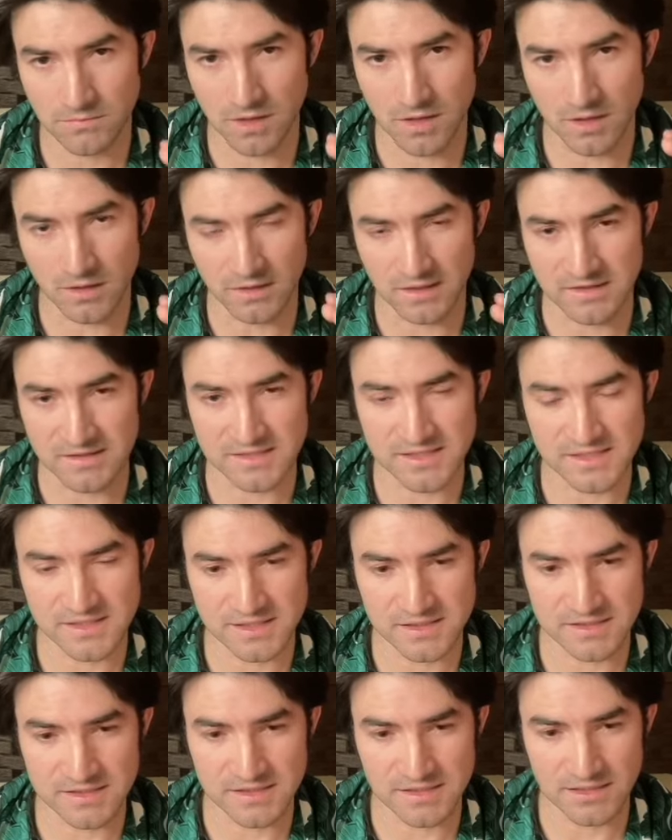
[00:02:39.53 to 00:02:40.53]
uh,
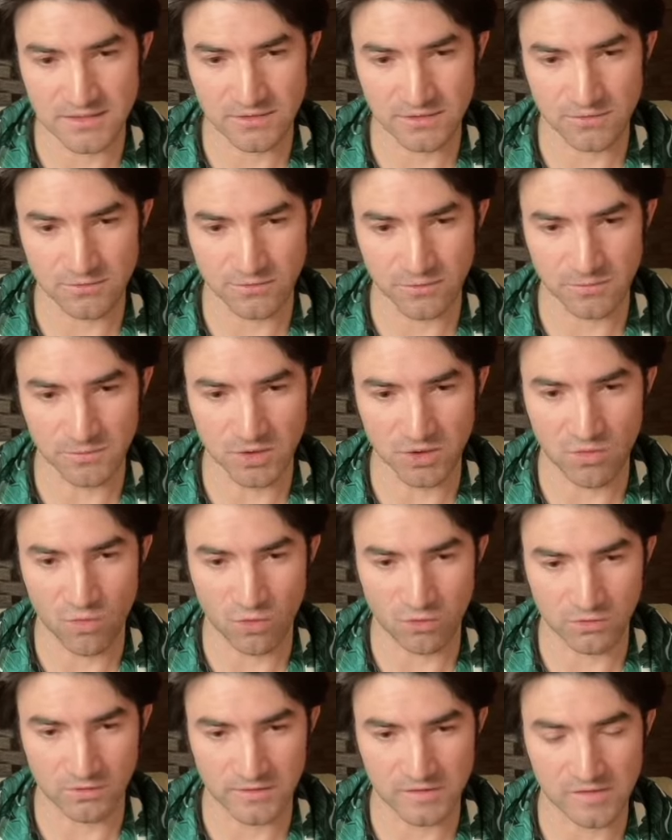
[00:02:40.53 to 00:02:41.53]
consistency here from a
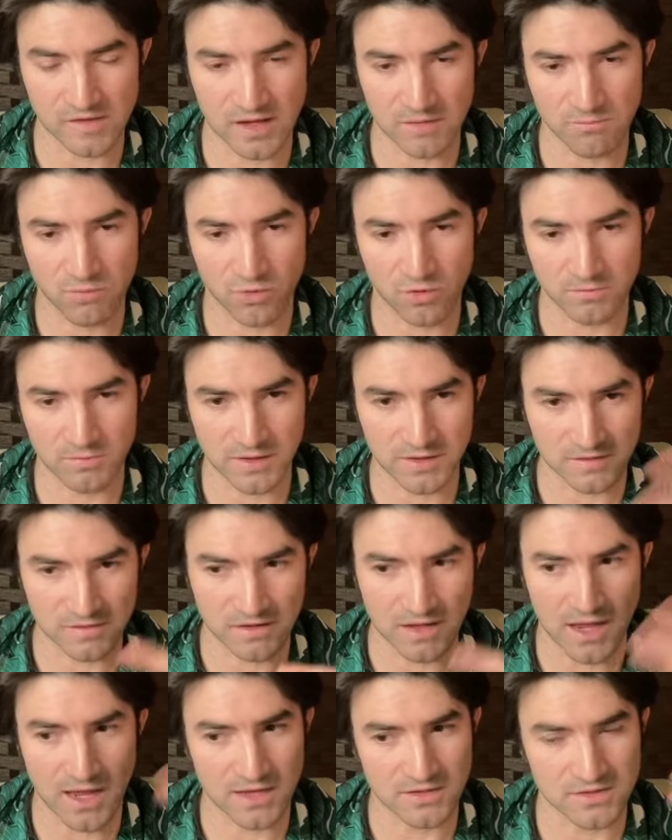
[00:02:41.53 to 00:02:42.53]
quarterly standpoint because
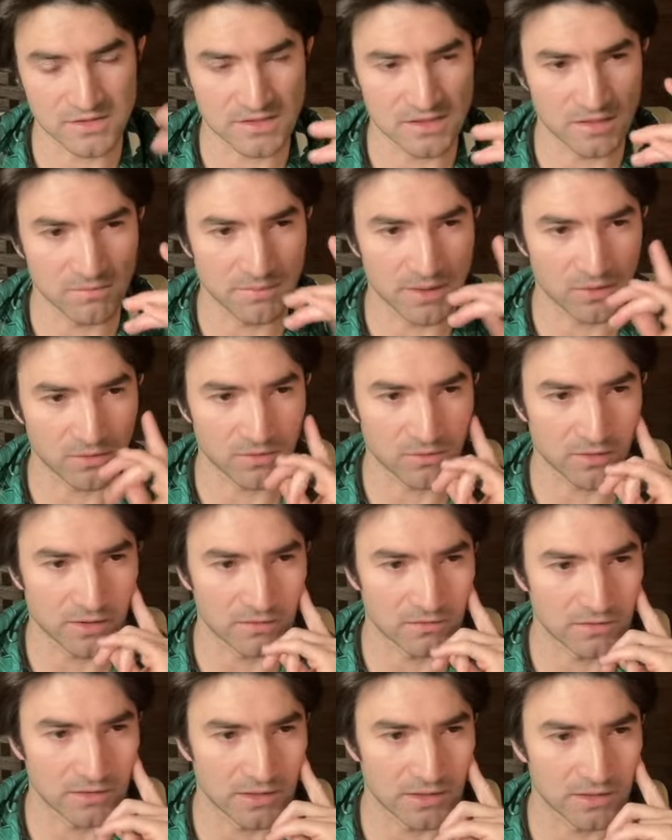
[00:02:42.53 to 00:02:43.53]
cash is going to bounce
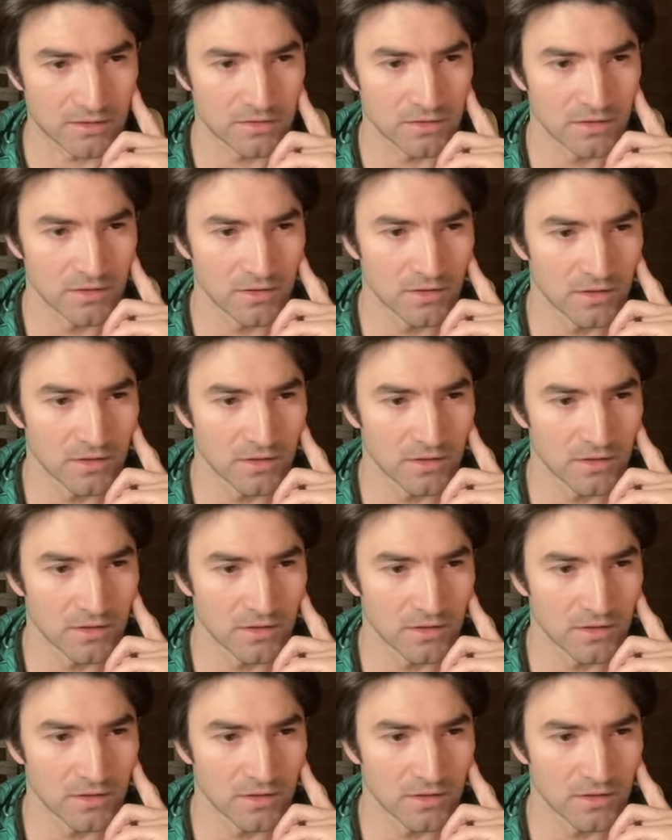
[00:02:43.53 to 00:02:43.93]
around a lot.